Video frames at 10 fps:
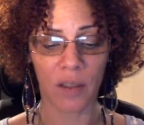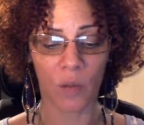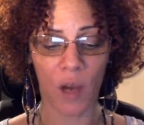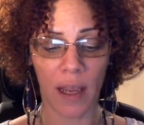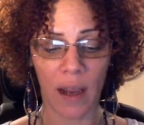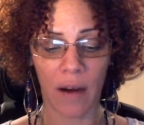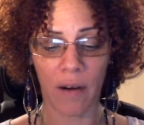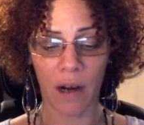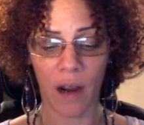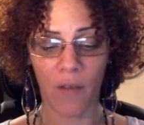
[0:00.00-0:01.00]
to wet
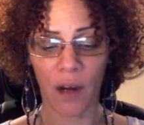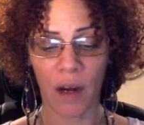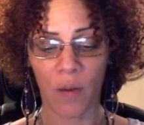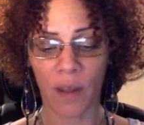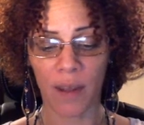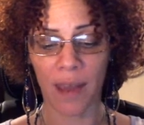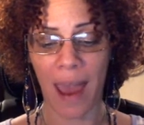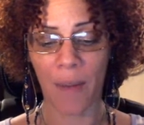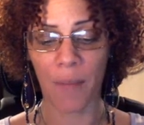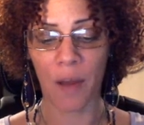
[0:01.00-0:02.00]
hair. Cover hair with cap